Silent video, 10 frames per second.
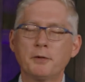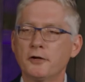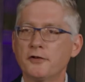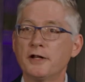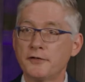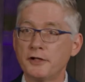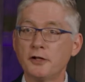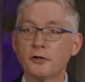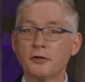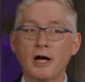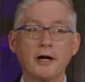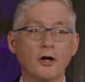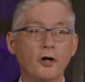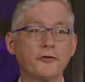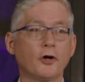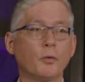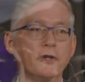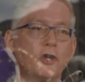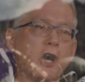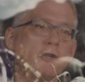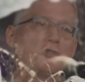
appears in Ezekiel nine also, when God